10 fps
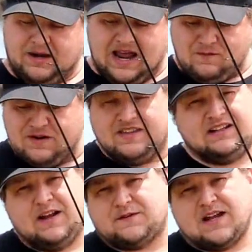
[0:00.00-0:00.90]
But
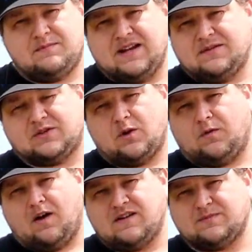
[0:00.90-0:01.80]
everything they've sent me so
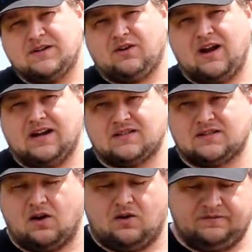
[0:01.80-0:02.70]
far has been great.
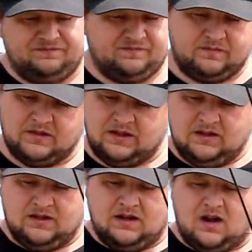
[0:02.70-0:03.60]
So
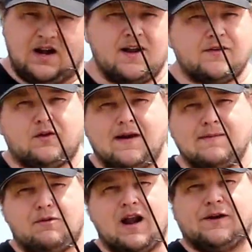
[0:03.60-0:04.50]
another
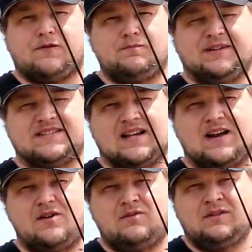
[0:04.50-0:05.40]
great product from
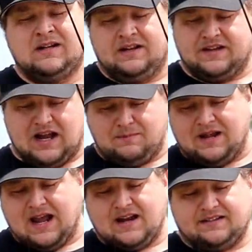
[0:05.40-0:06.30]
PLUSINNO that I'll
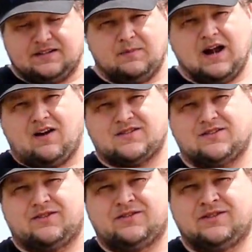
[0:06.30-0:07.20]
be adding to my
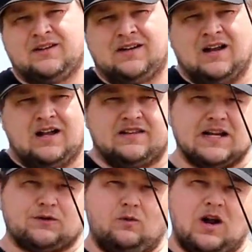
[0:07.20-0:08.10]
arsenal.
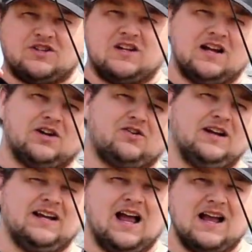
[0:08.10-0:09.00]
Thanks for watching On the
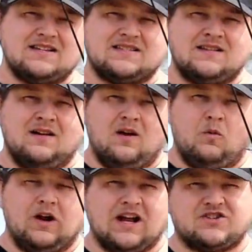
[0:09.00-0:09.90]
Creek, guys.
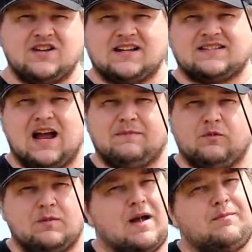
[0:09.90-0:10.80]
We'll catch you next time,
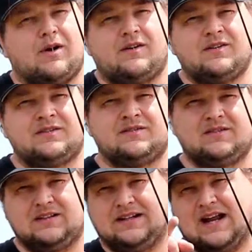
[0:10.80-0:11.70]
and remember,
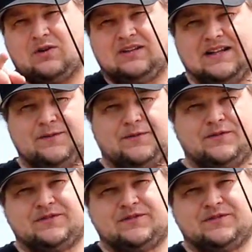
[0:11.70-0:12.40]
get out and live.